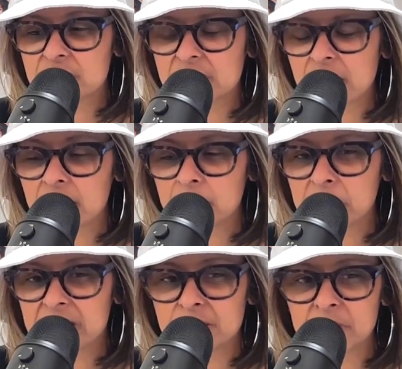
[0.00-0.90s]
just kind of
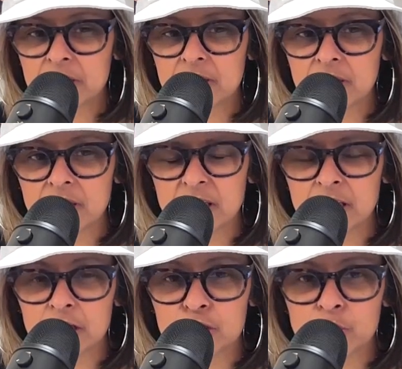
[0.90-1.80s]
makes me think, and
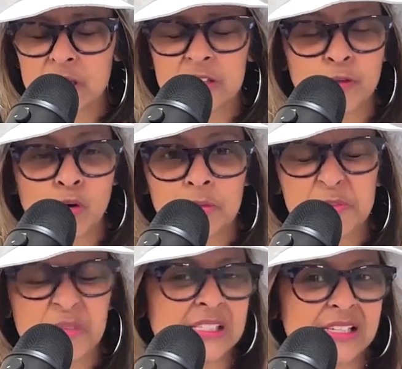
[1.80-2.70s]
it transforms
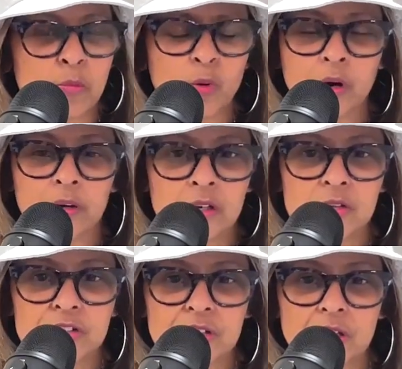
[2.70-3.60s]
me somewhere else.